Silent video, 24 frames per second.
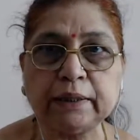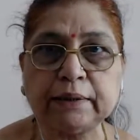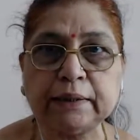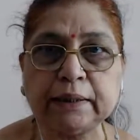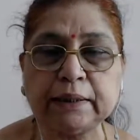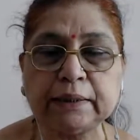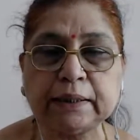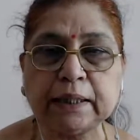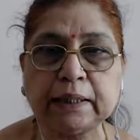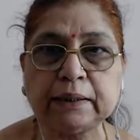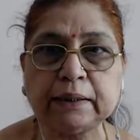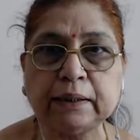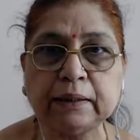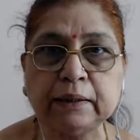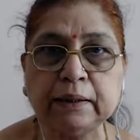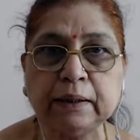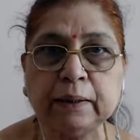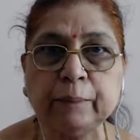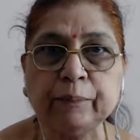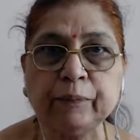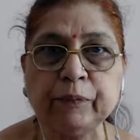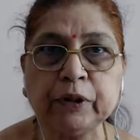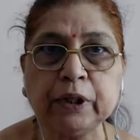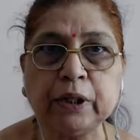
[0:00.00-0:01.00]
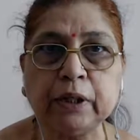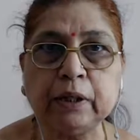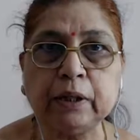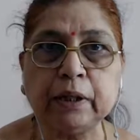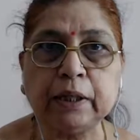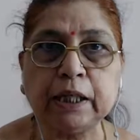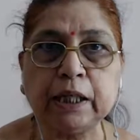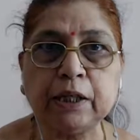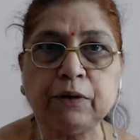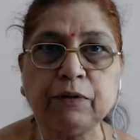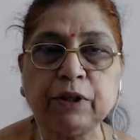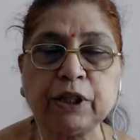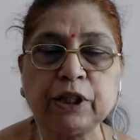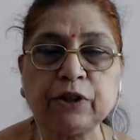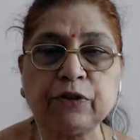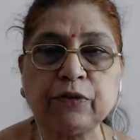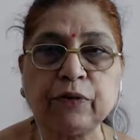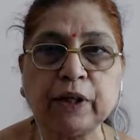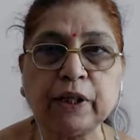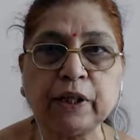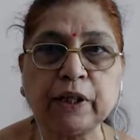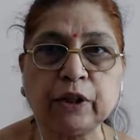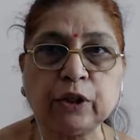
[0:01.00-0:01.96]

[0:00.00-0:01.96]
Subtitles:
these are the keywords where